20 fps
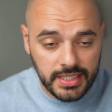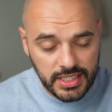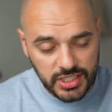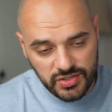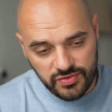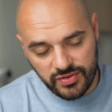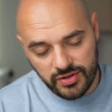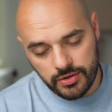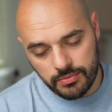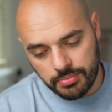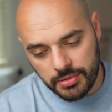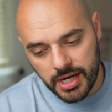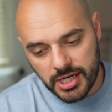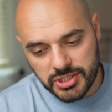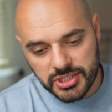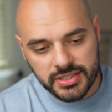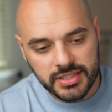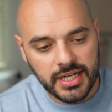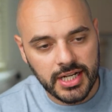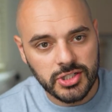Each failed
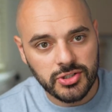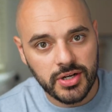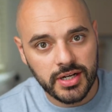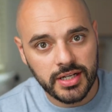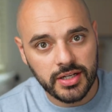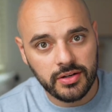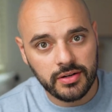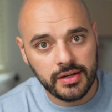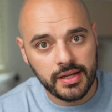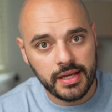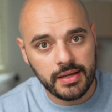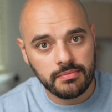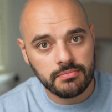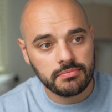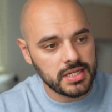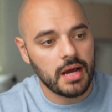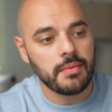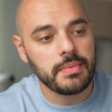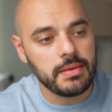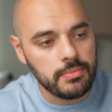project that I tried to create
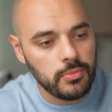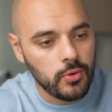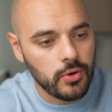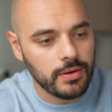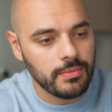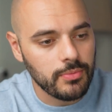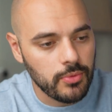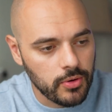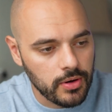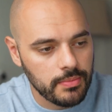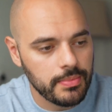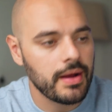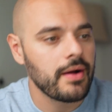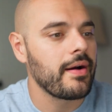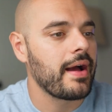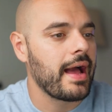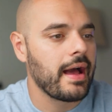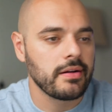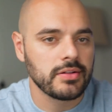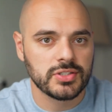taught me more and more about
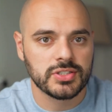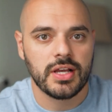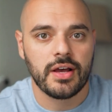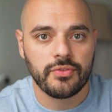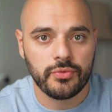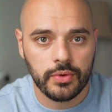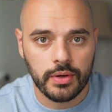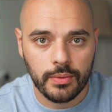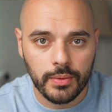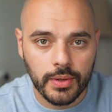how software